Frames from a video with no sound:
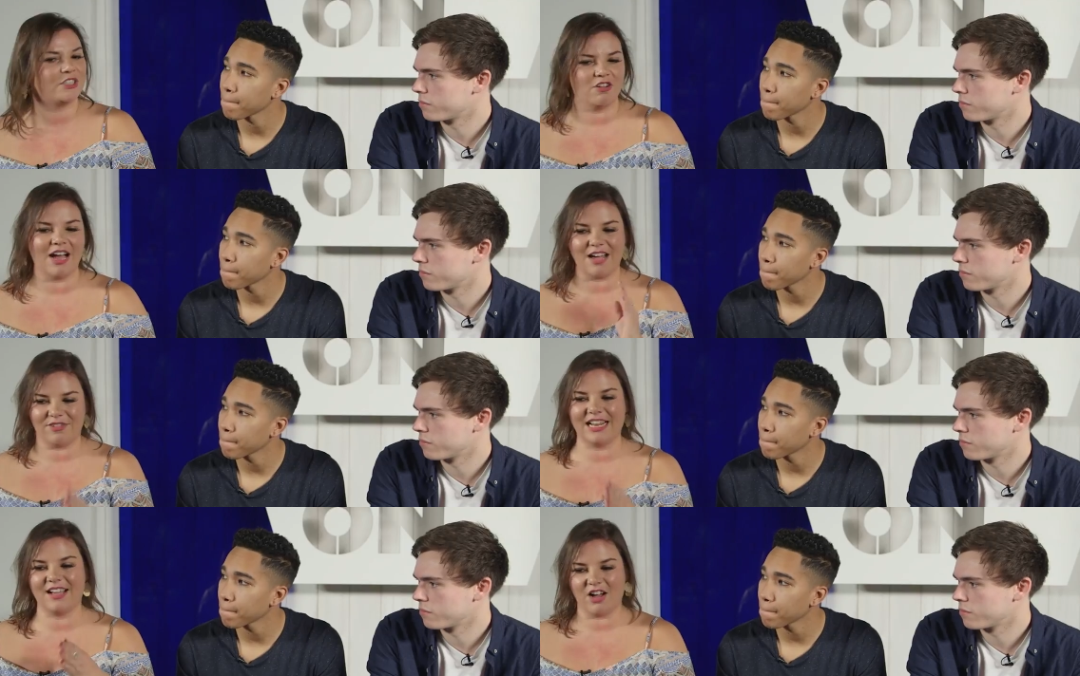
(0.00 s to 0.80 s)
Speaker 1: was not
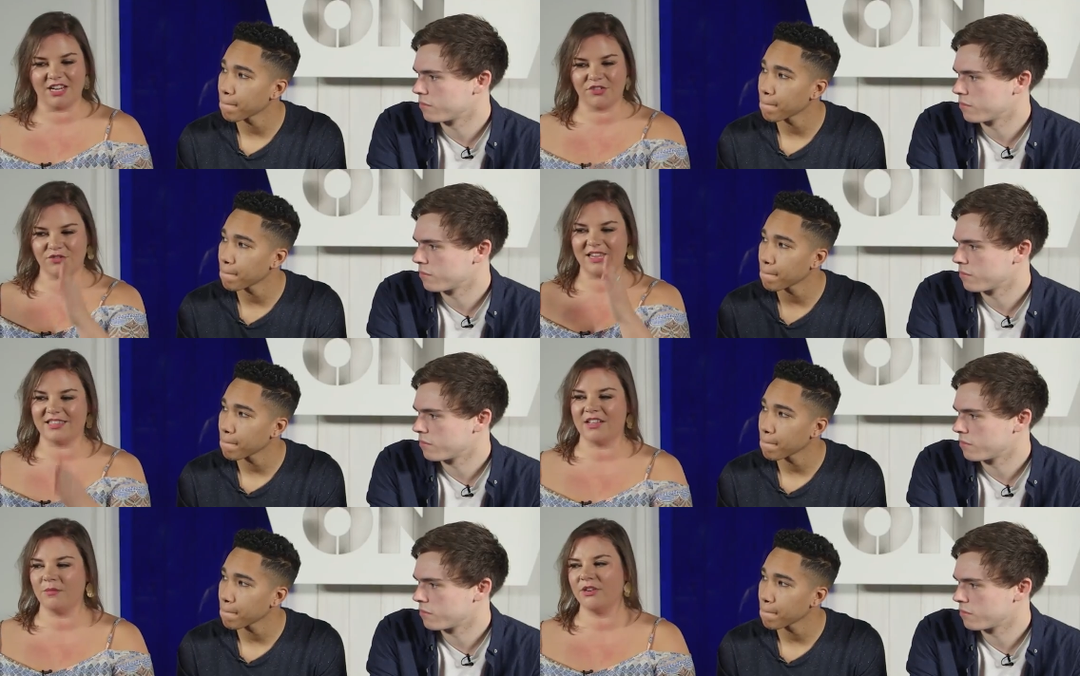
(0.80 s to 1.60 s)
having that kind of
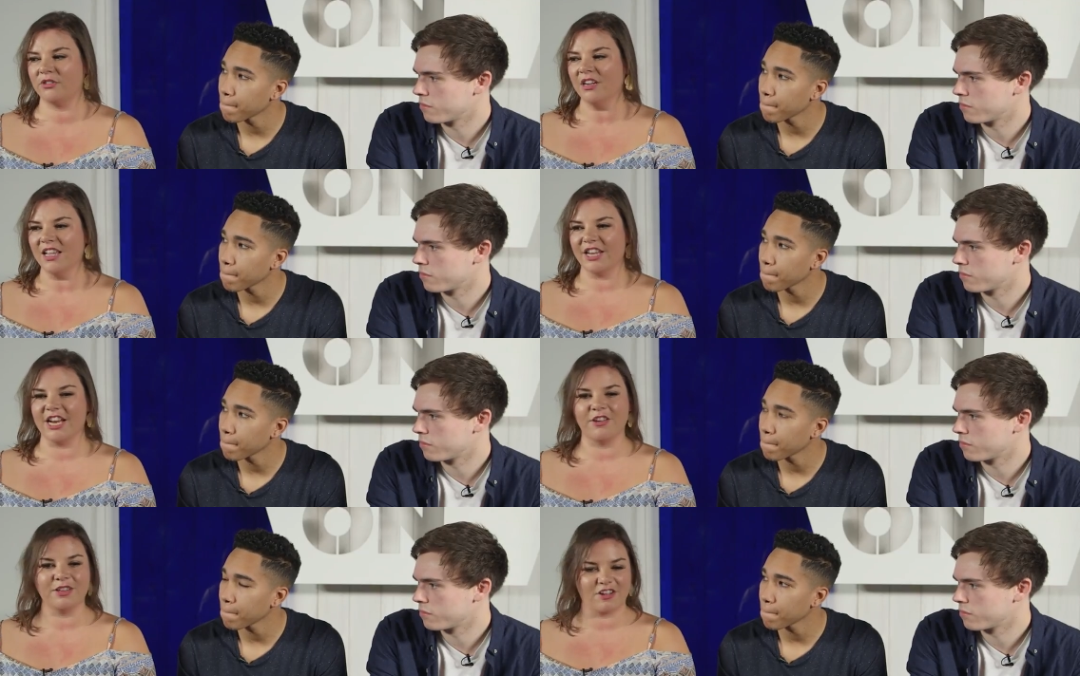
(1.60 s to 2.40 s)
strength down the middle.
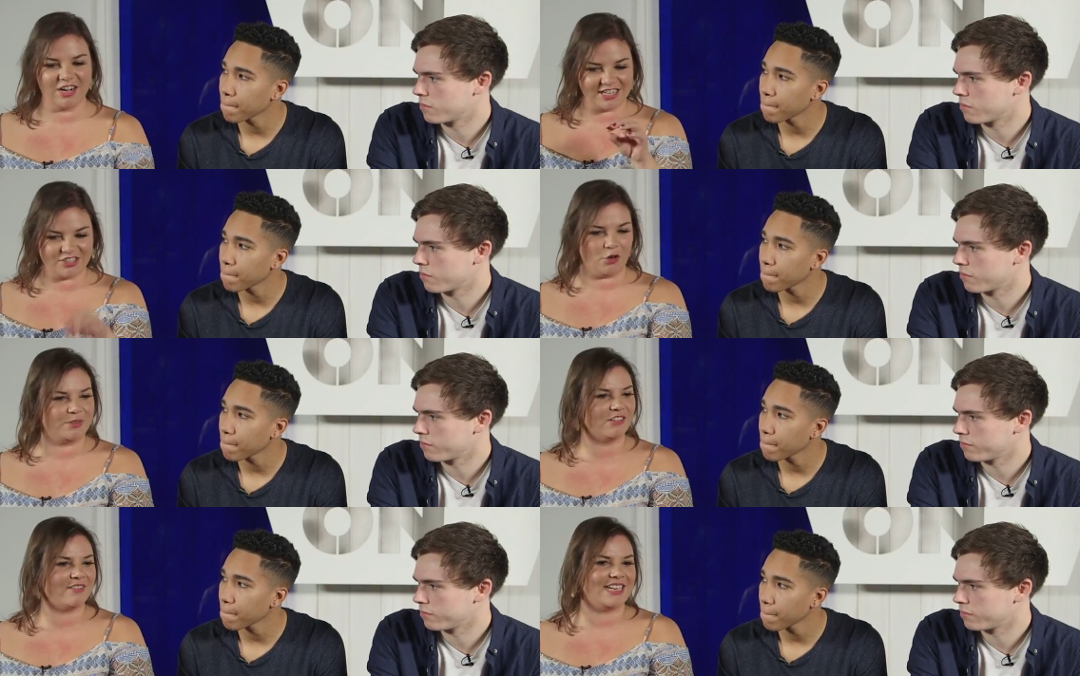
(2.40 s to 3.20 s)
You know, it's kind of like
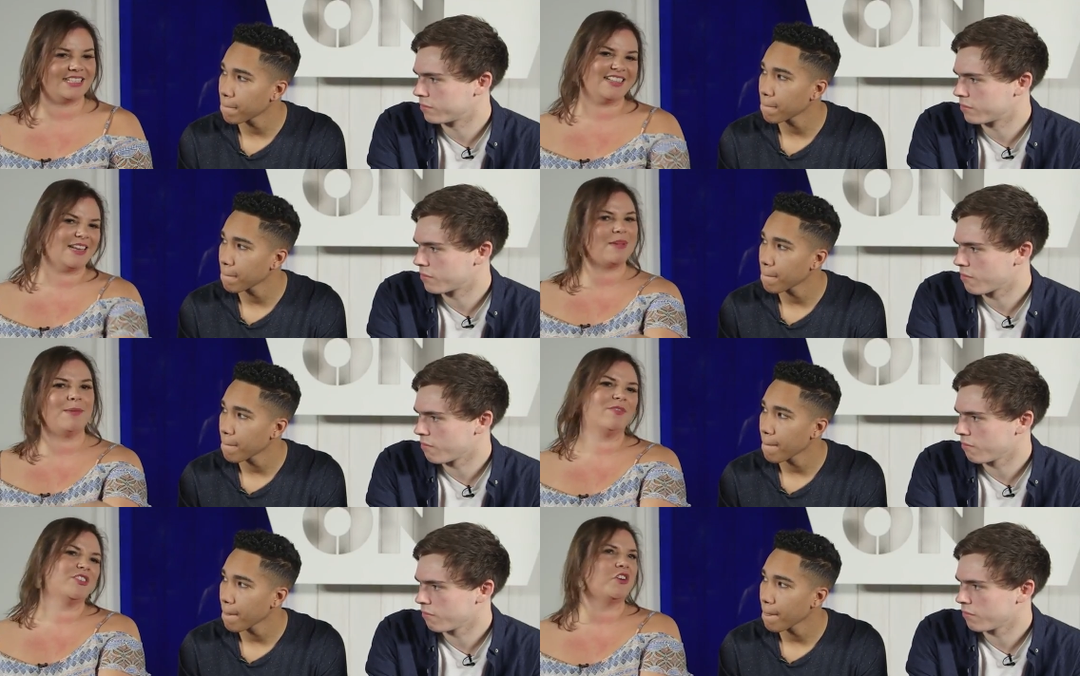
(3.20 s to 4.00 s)
stopped at Lloris and then
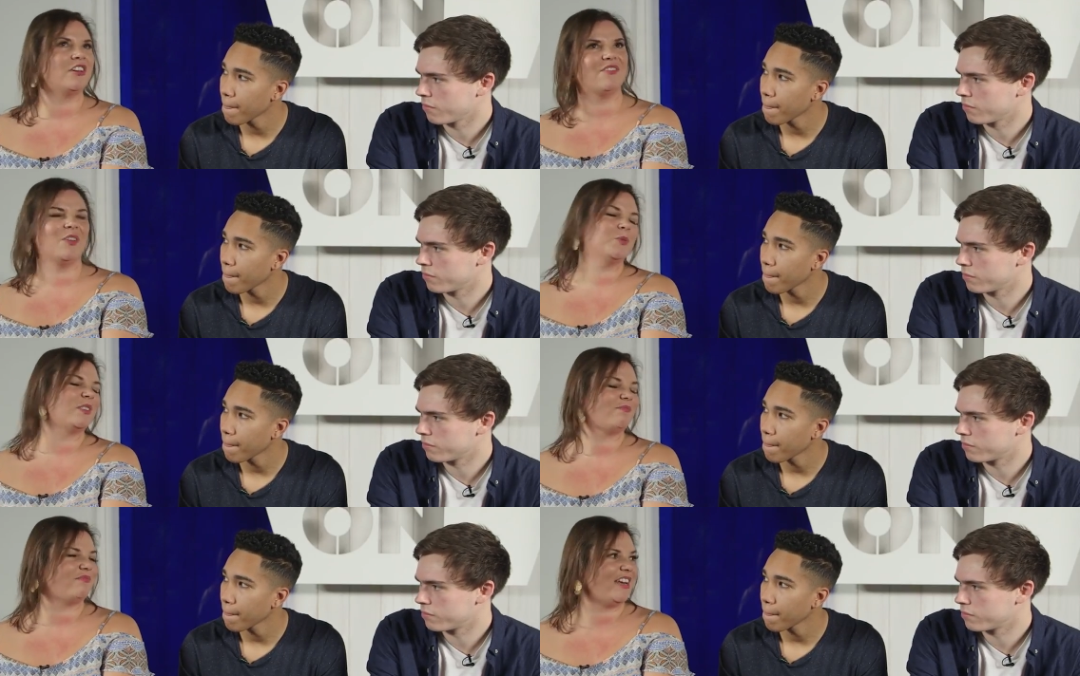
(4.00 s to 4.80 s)
maybe Vertonghen if he
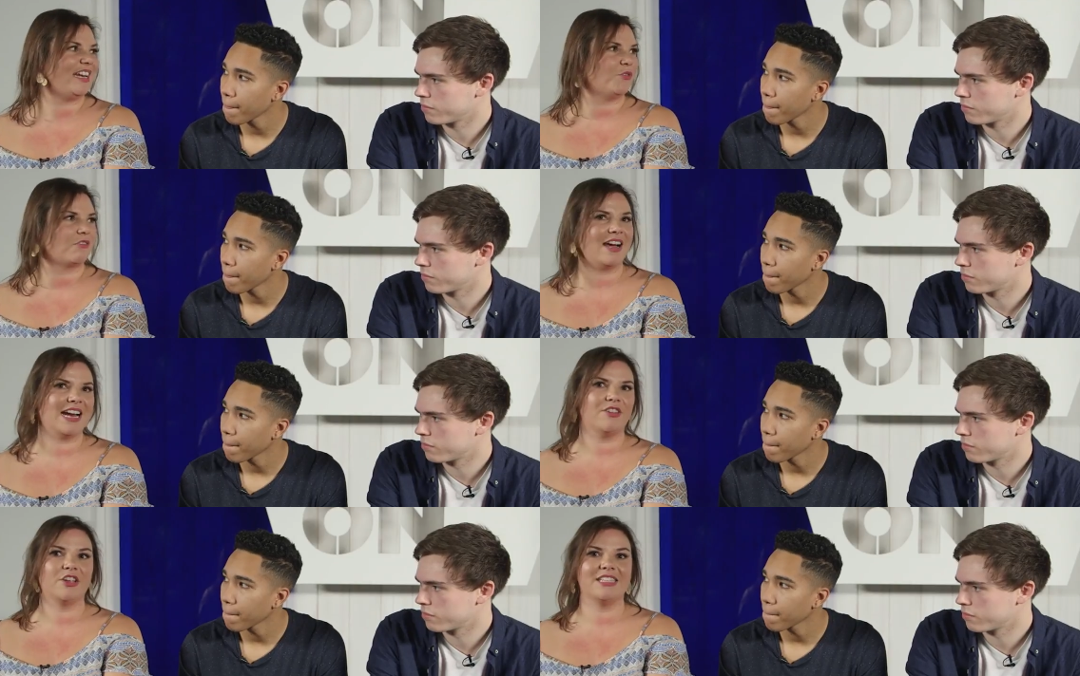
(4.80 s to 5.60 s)
was feeling all right
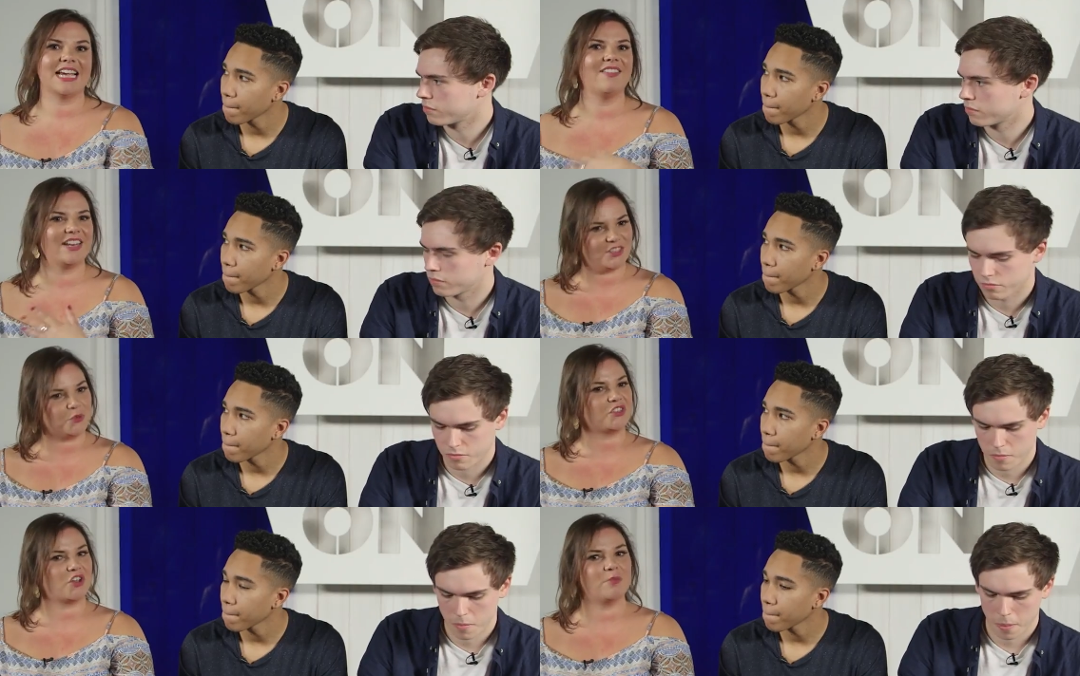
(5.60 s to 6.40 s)
and having a good day, and then it
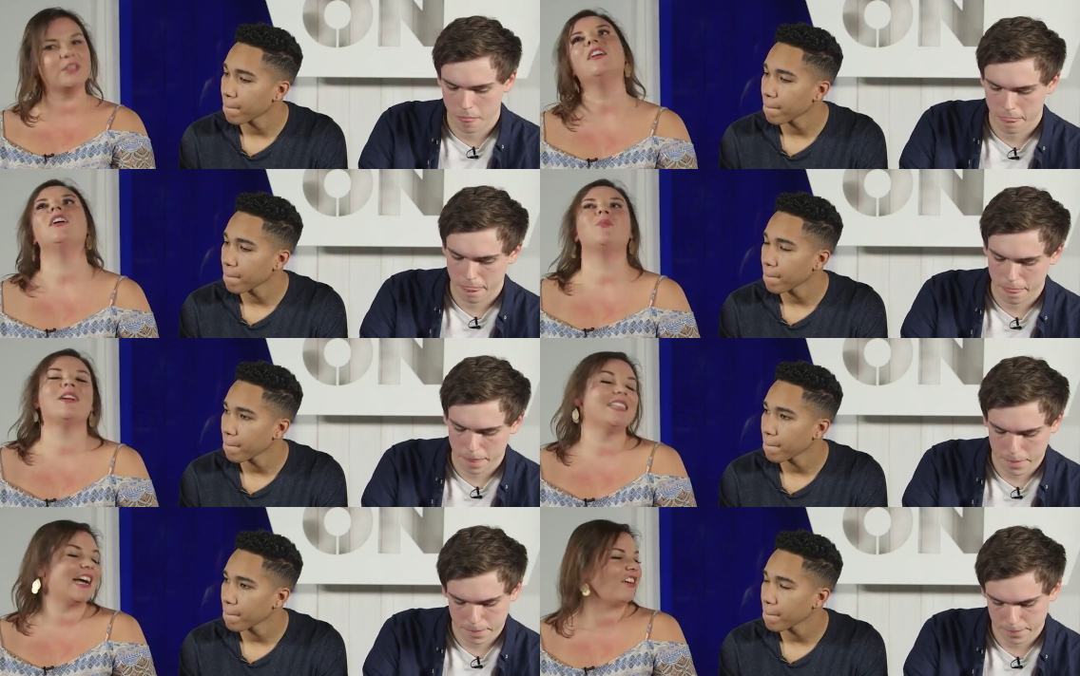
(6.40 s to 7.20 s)
sort of stopped.
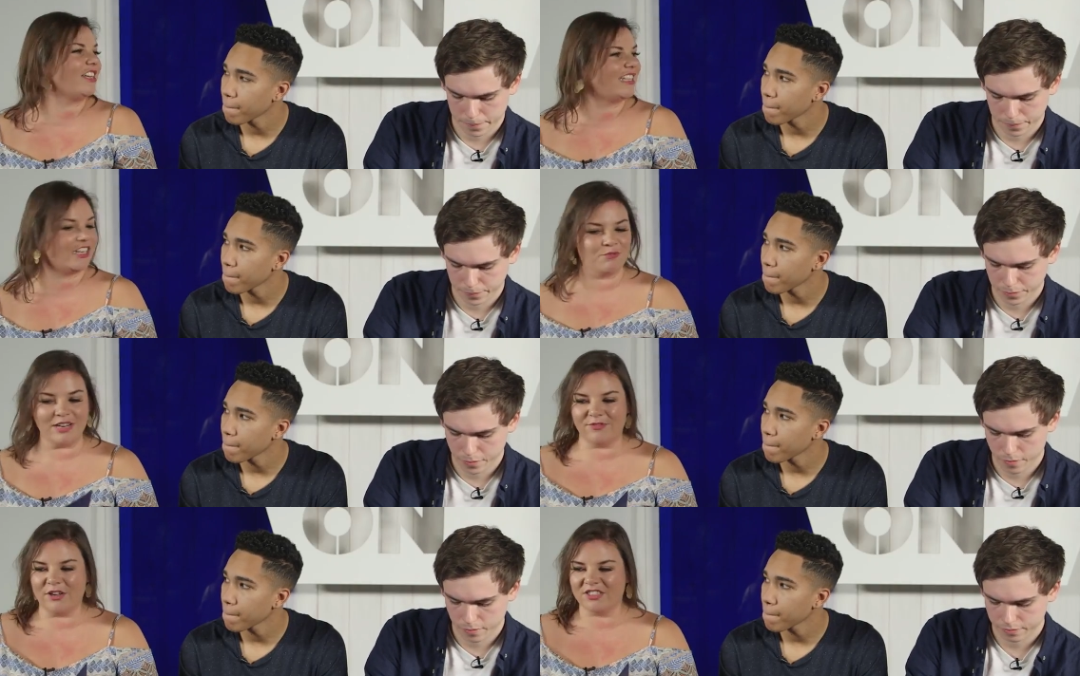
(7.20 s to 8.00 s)
Whereas now, like you said, it
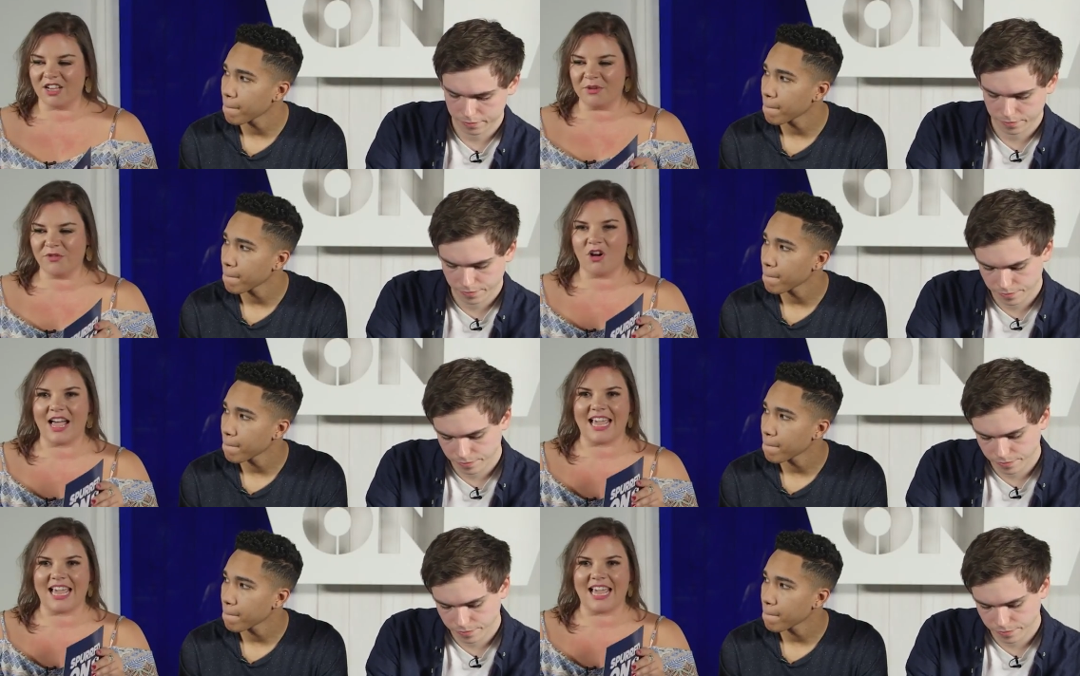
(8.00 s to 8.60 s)
really feels like we've got